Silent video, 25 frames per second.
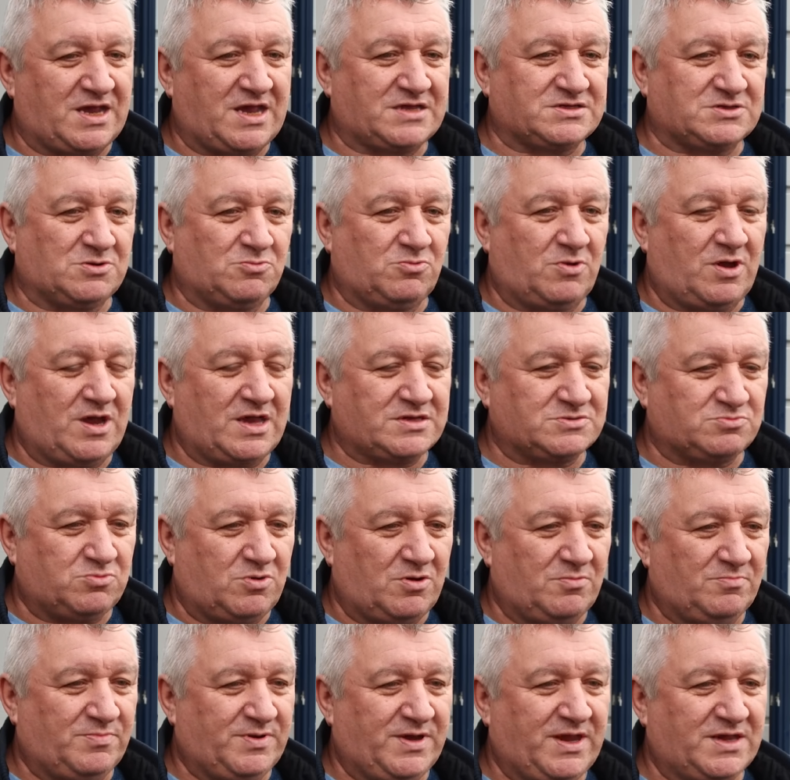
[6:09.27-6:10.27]
As
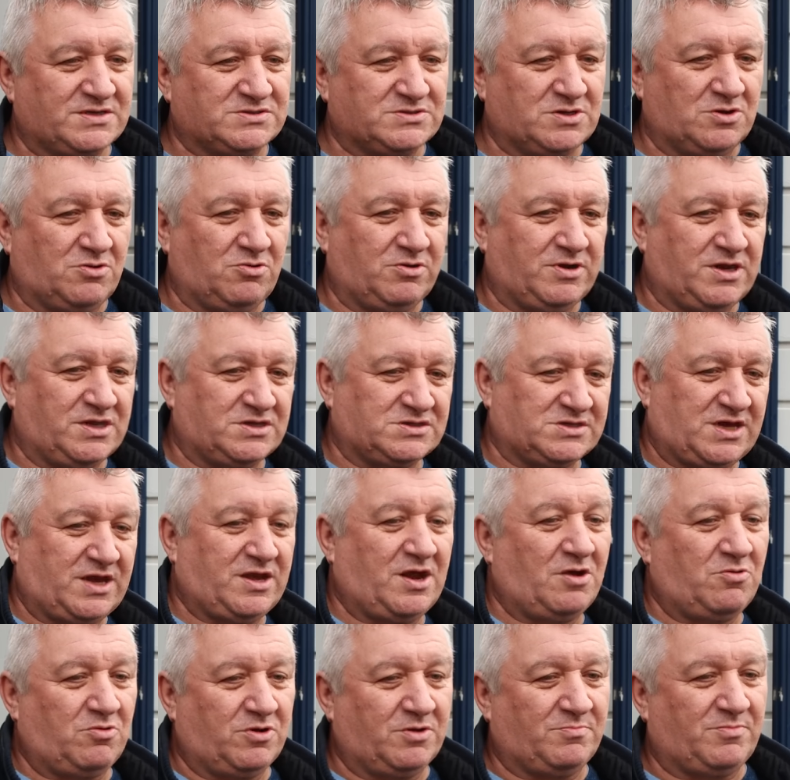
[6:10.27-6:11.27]
one person going in saying,
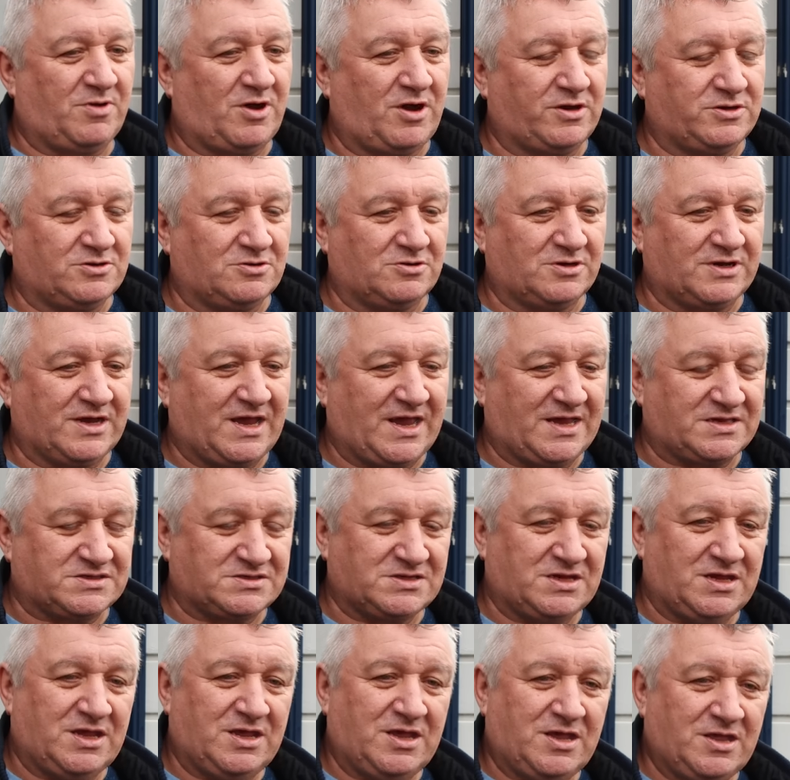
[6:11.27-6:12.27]
I want to buy your
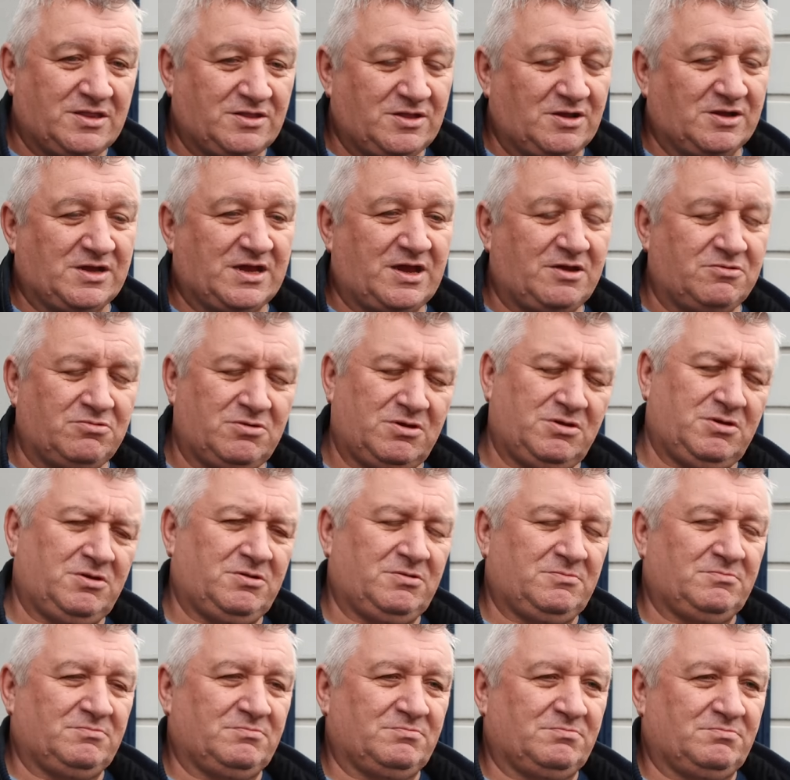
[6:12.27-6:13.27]
gas, they'll go,
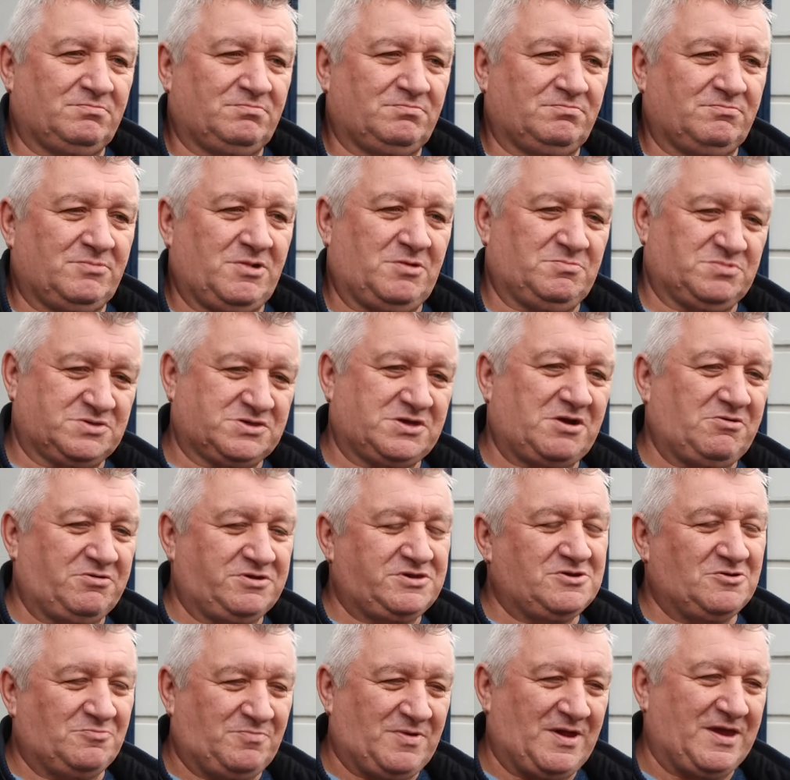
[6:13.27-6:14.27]
well, I'm sorry,
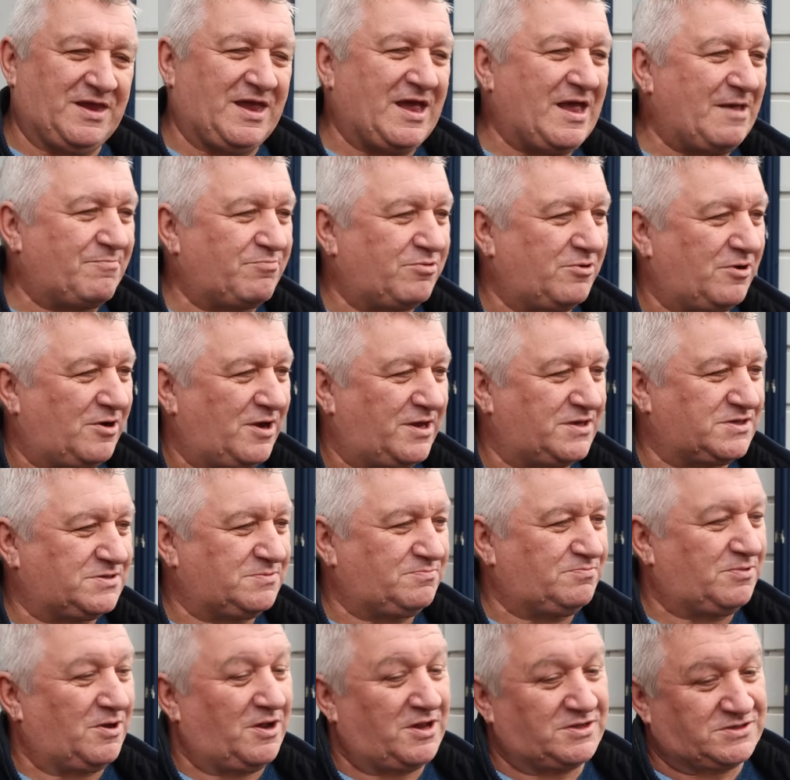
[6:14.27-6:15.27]
you'll pay our price.
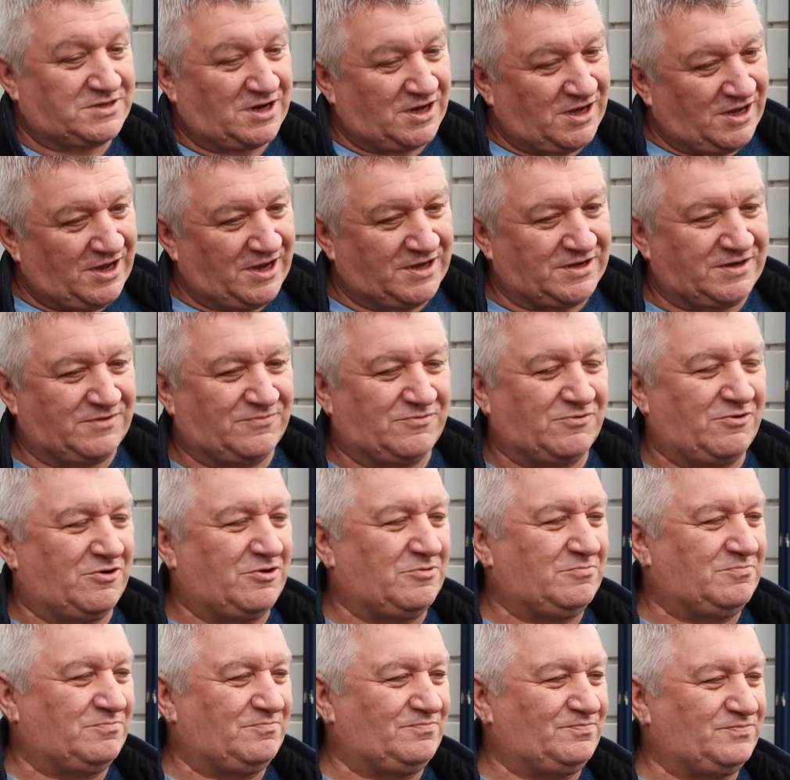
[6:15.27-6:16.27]
But as a collective
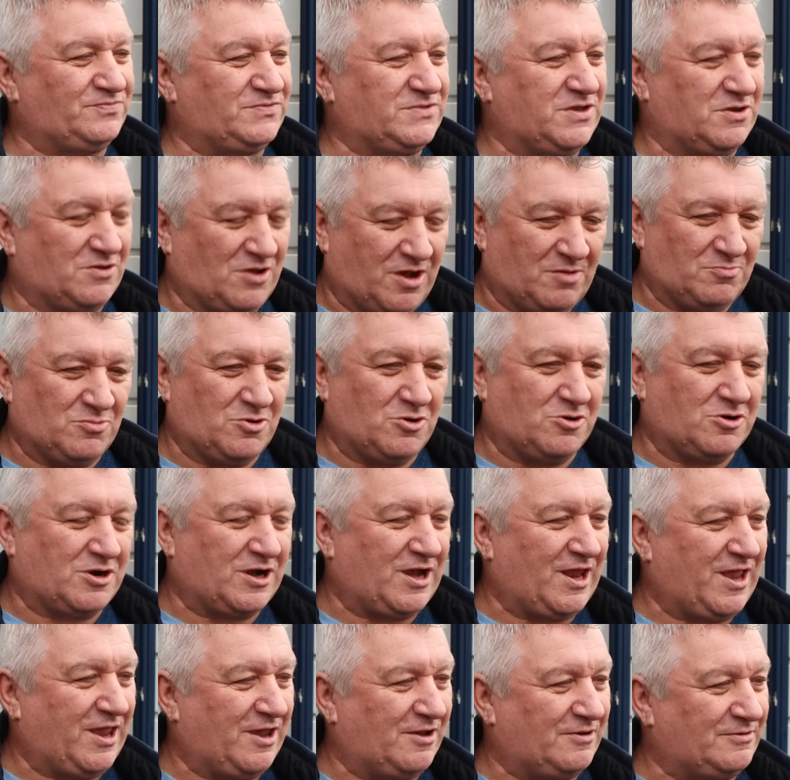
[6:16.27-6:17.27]
group, you've got more
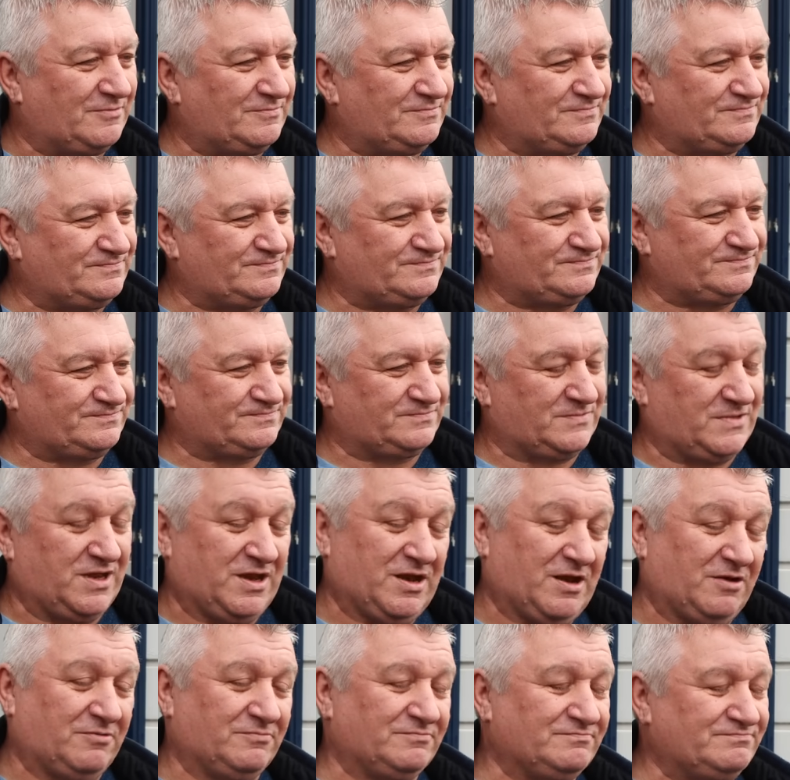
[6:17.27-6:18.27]
clout, you
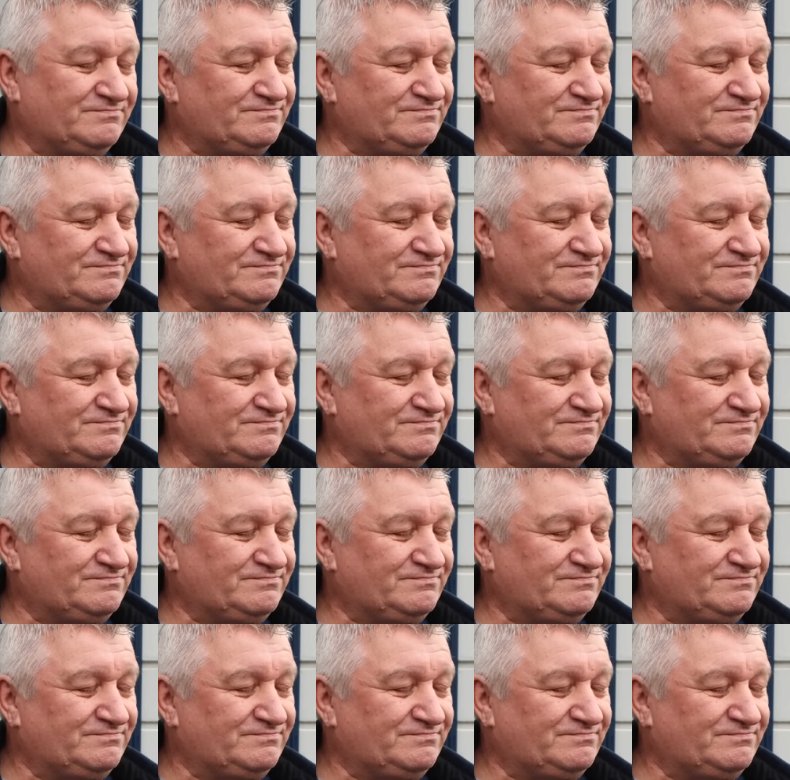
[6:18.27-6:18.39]
know.